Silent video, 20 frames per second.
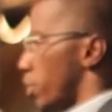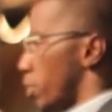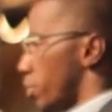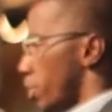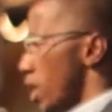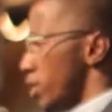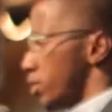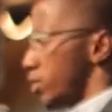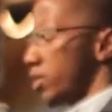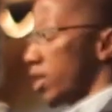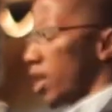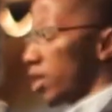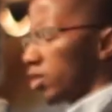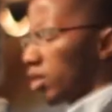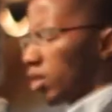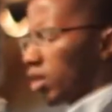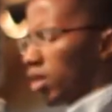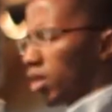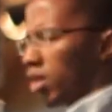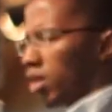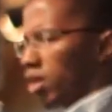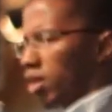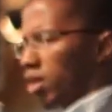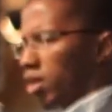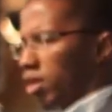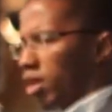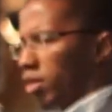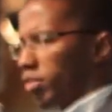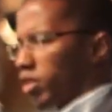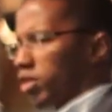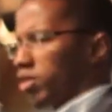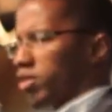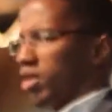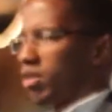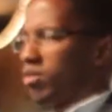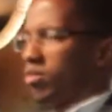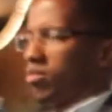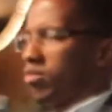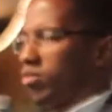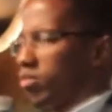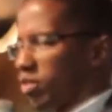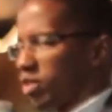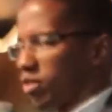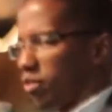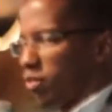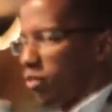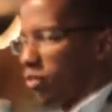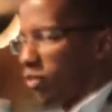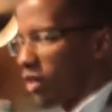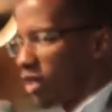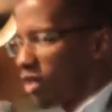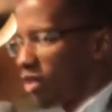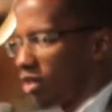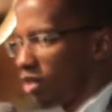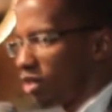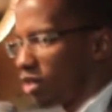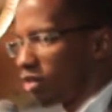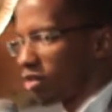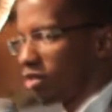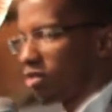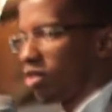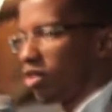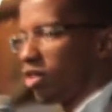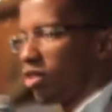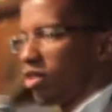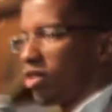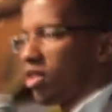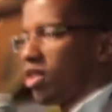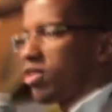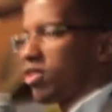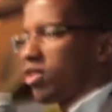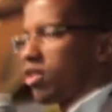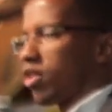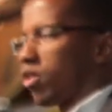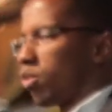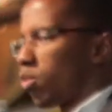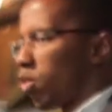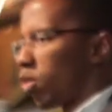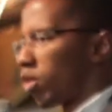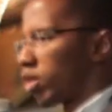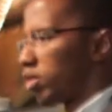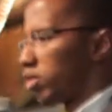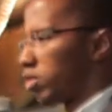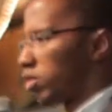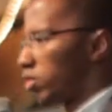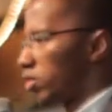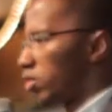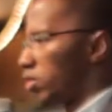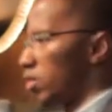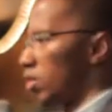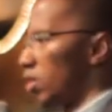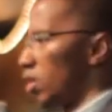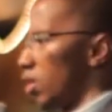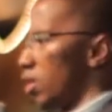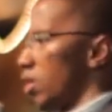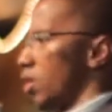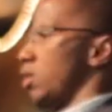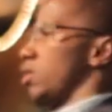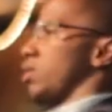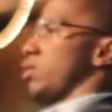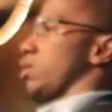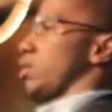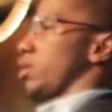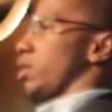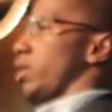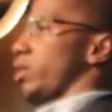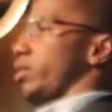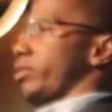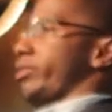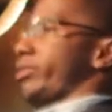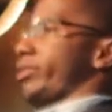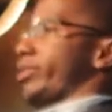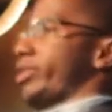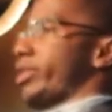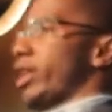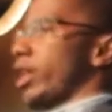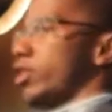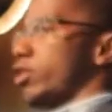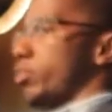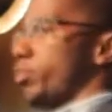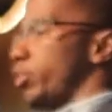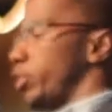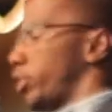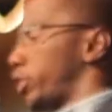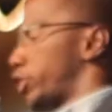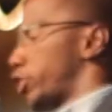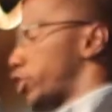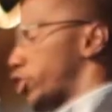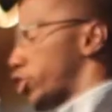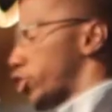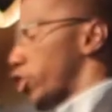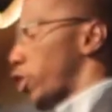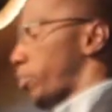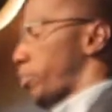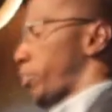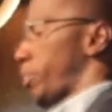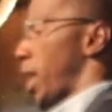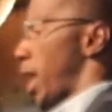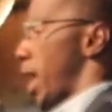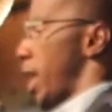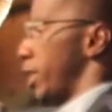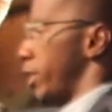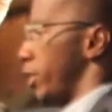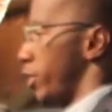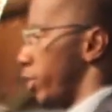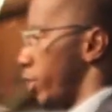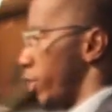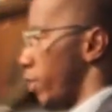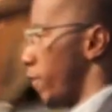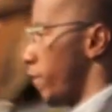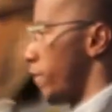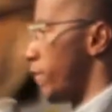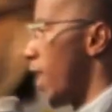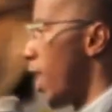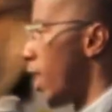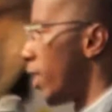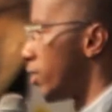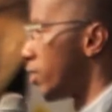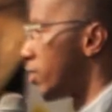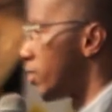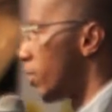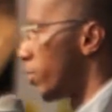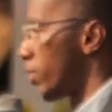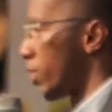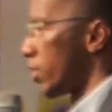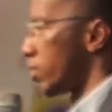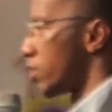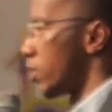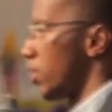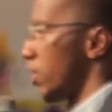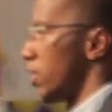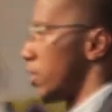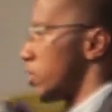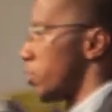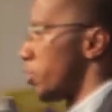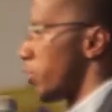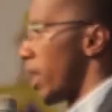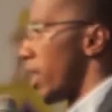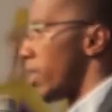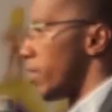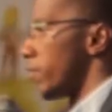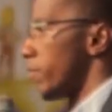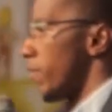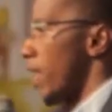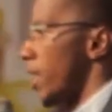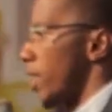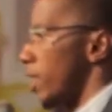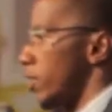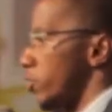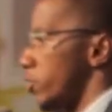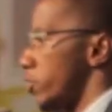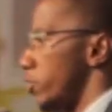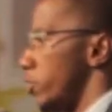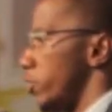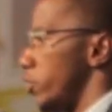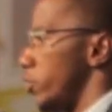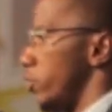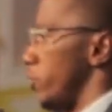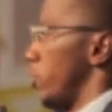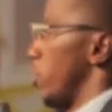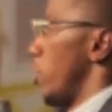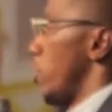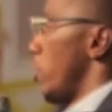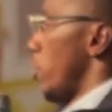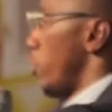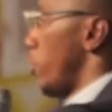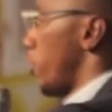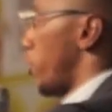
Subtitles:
you had to put a price to that, right? Because that wasn't free. You're not necessarily going to walk into a textbook shop and you're going to find something that's going to explain finance to you